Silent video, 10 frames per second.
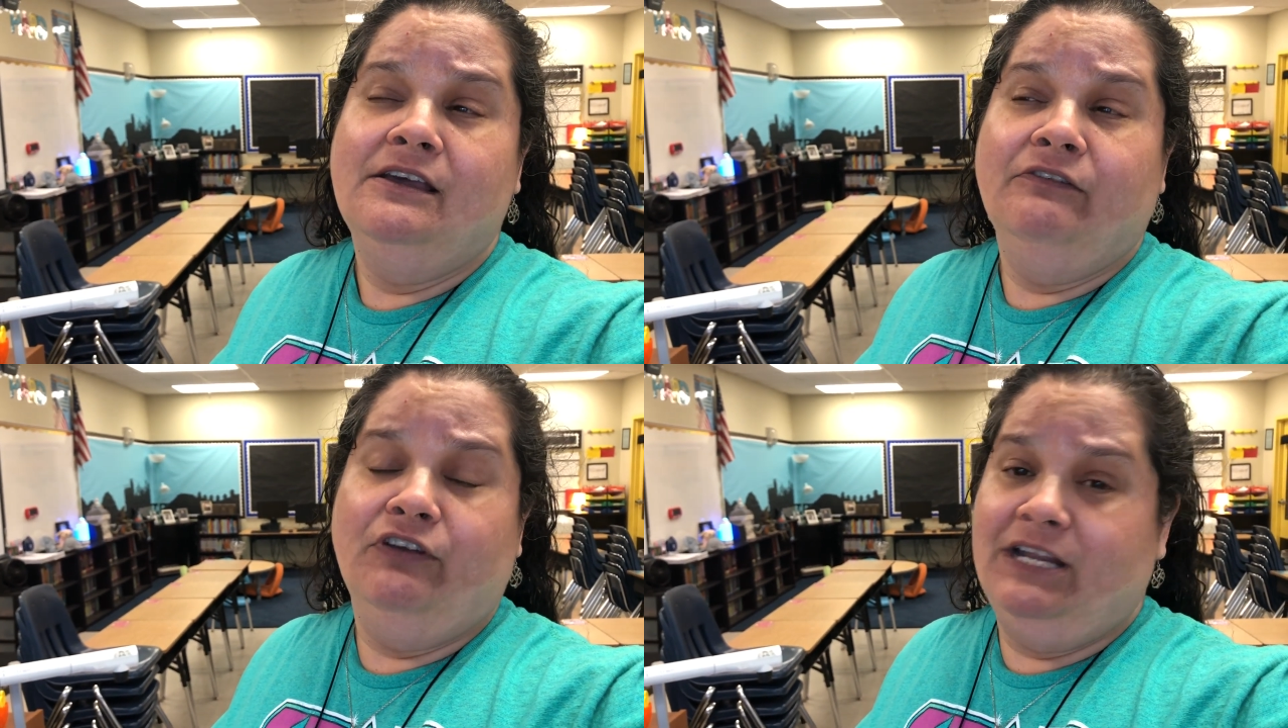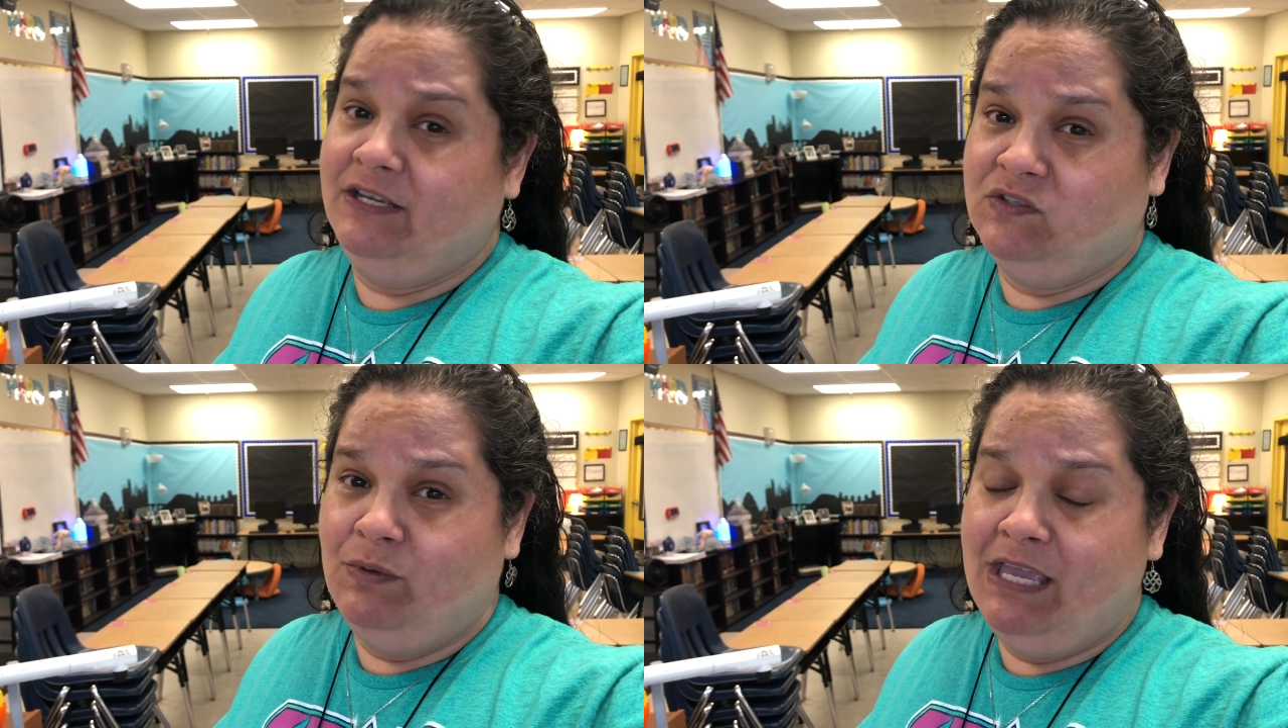for
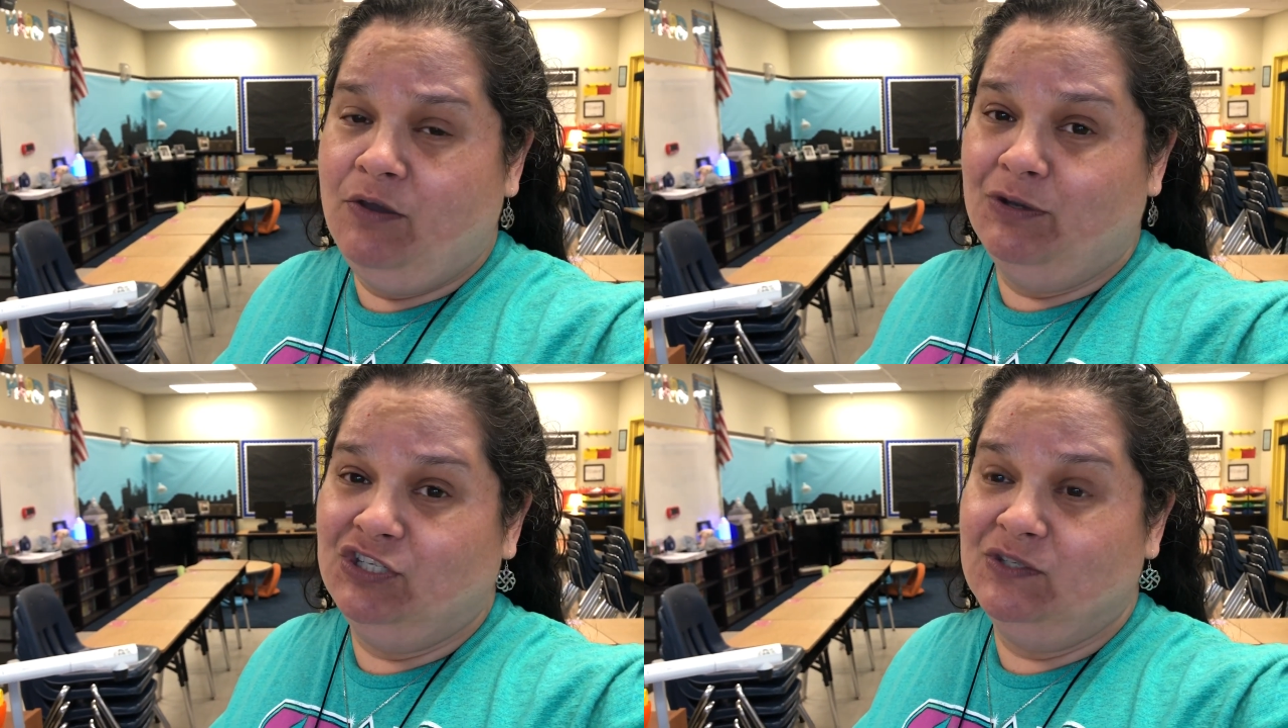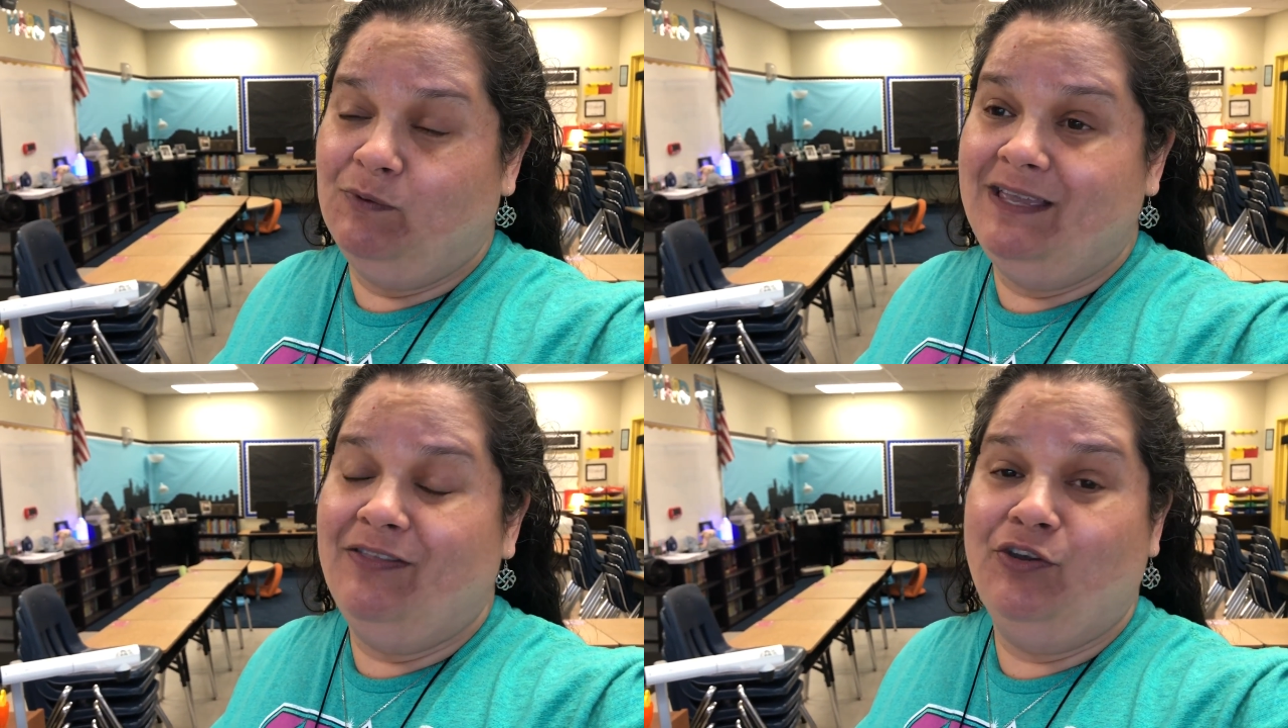next week, which is
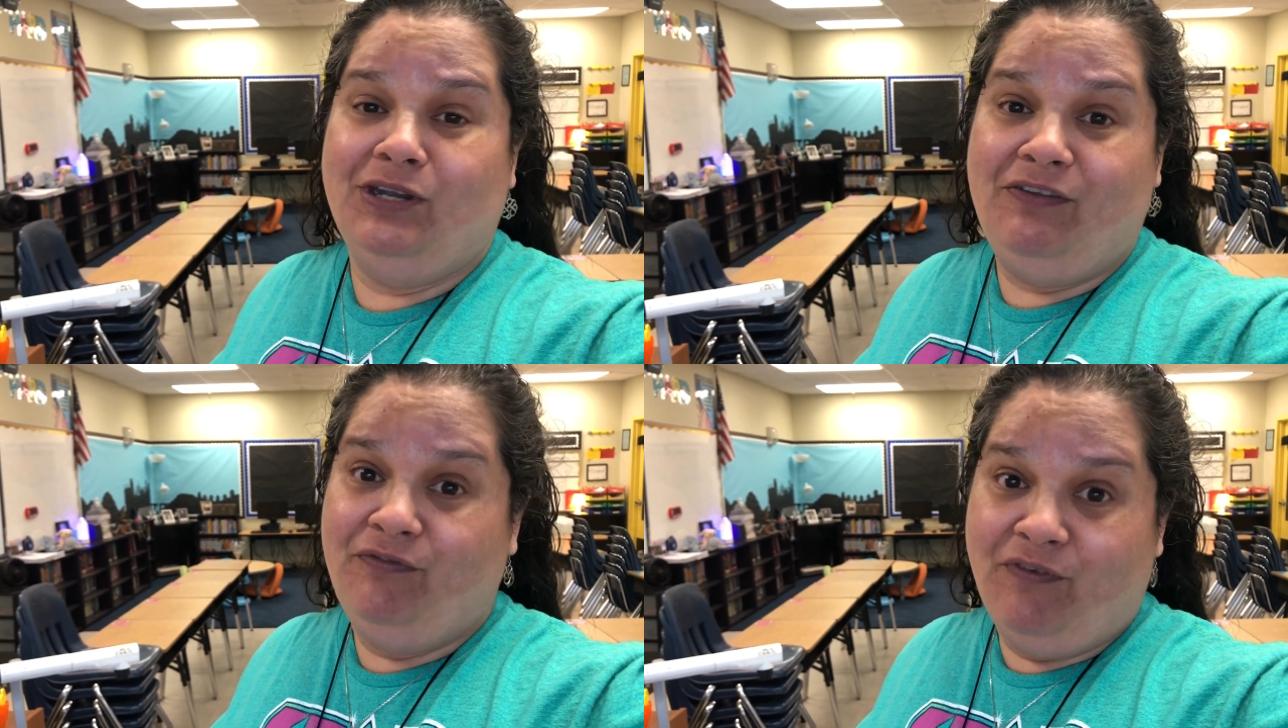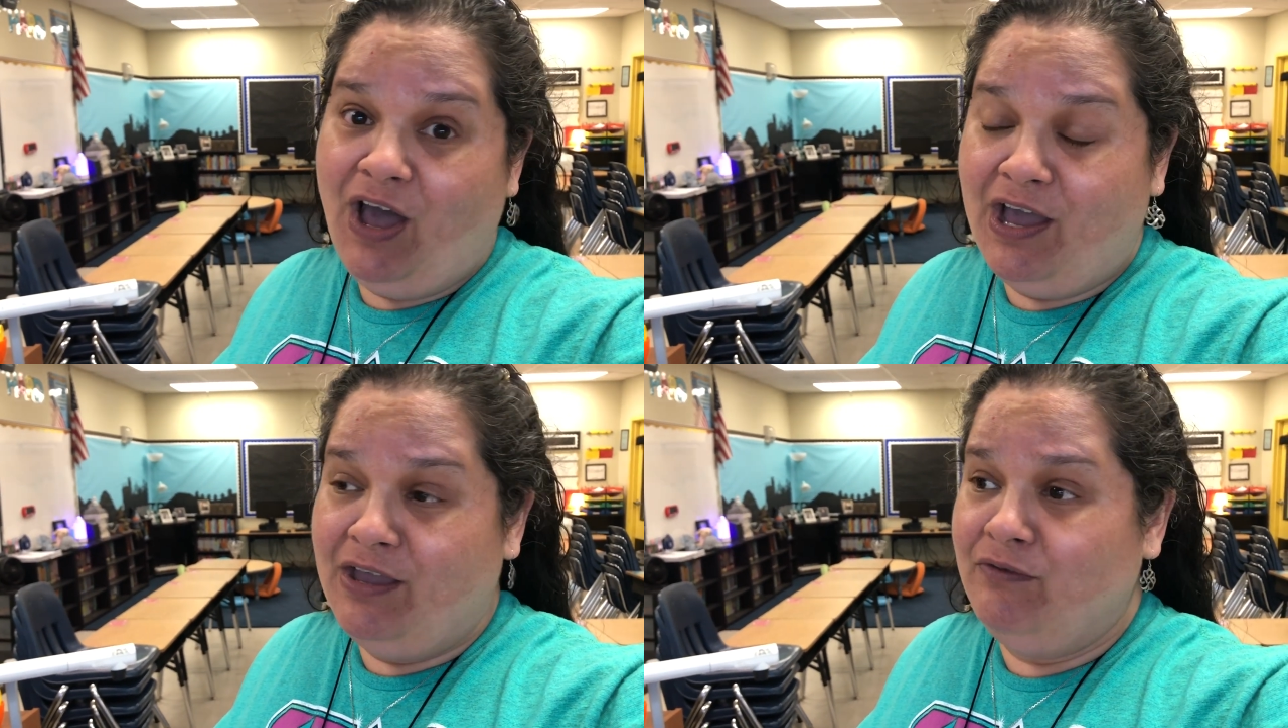week
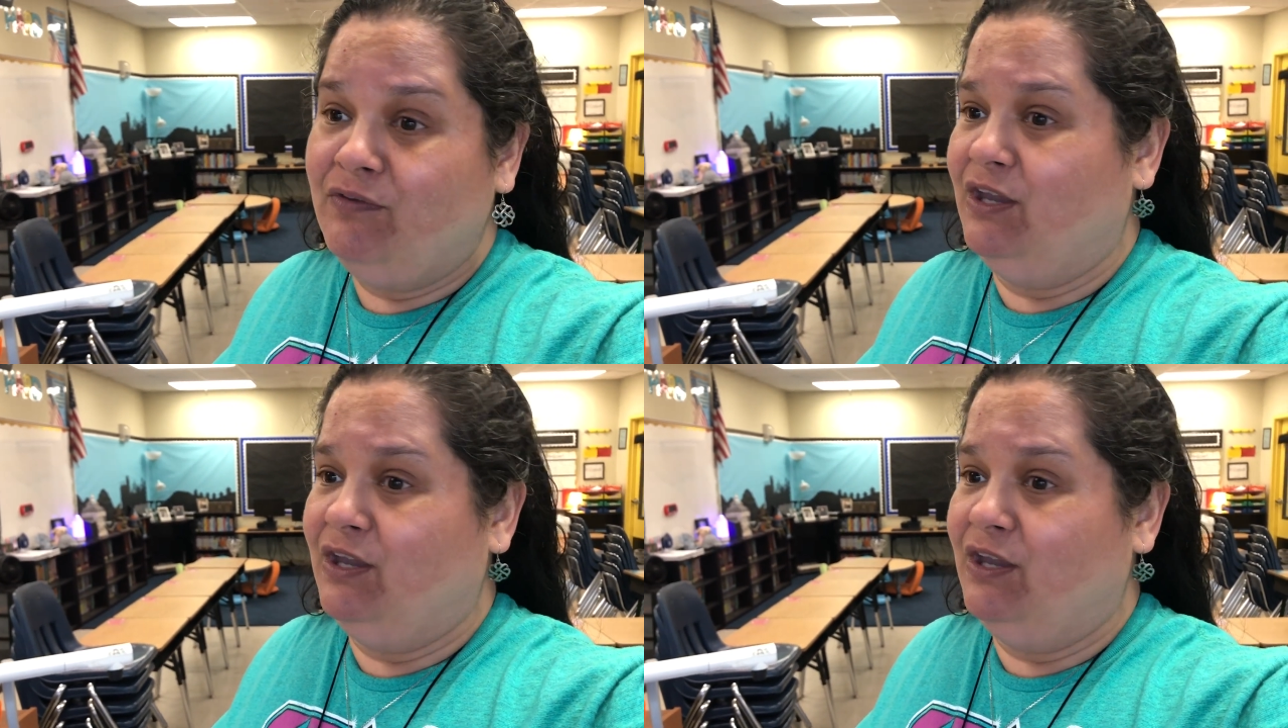35.